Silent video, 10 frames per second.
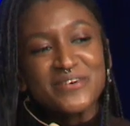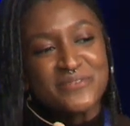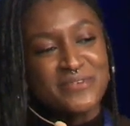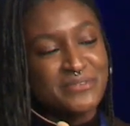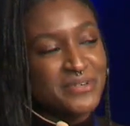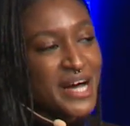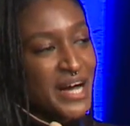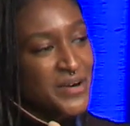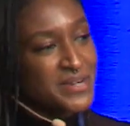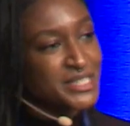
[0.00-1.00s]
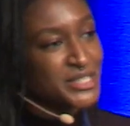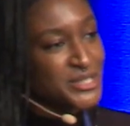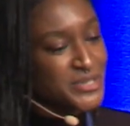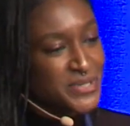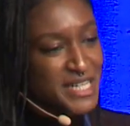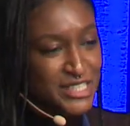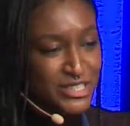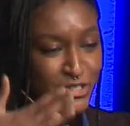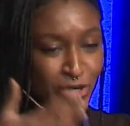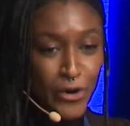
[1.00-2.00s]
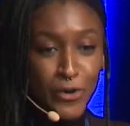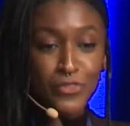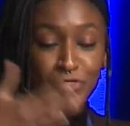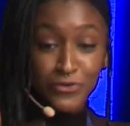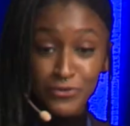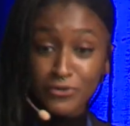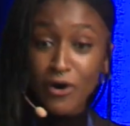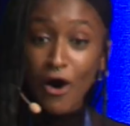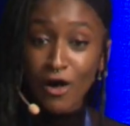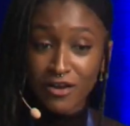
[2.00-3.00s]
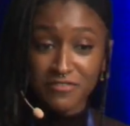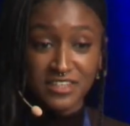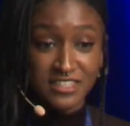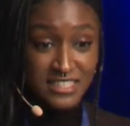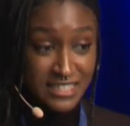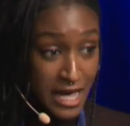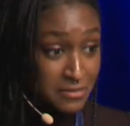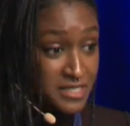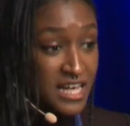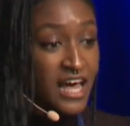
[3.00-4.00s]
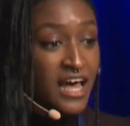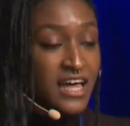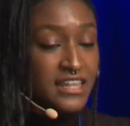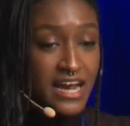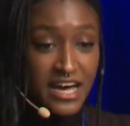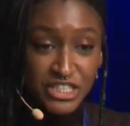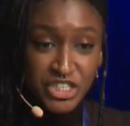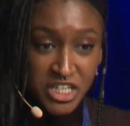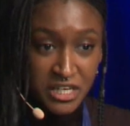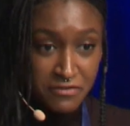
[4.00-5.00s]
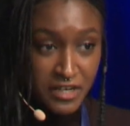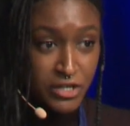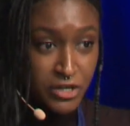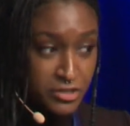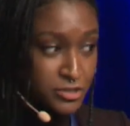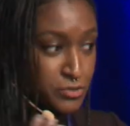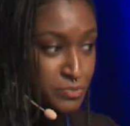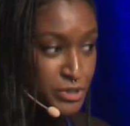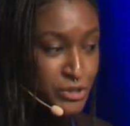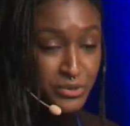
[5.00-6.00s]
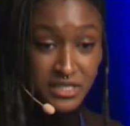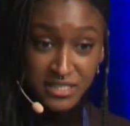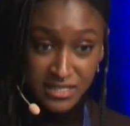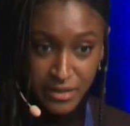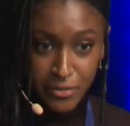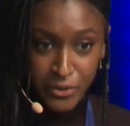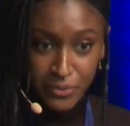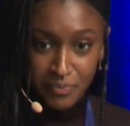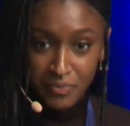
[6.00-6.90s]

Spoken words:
what we are going to do is to go through all of the steps that I achieved in order to build this demo.